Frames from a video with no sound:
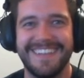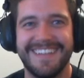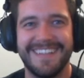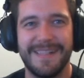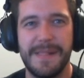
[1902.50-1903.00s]

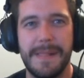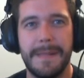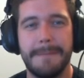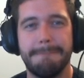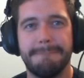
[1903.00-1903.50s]

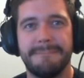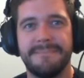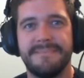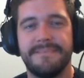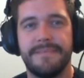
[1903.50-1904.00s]

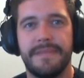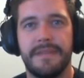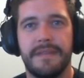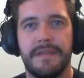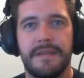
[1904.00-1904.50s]

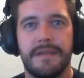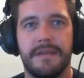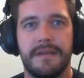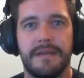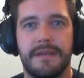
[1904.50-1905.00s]

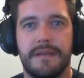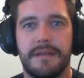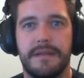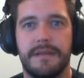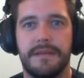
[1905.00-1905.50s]

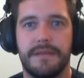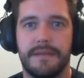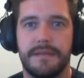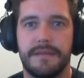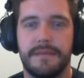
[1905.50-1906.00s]

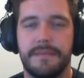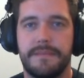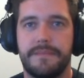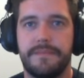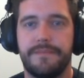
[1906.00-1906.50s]

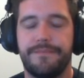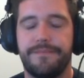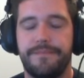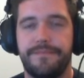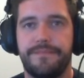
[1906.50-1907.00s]

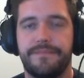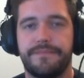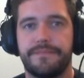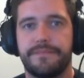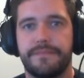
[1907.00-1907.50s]

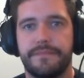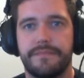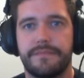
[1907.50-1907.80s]
The person shown says nothing.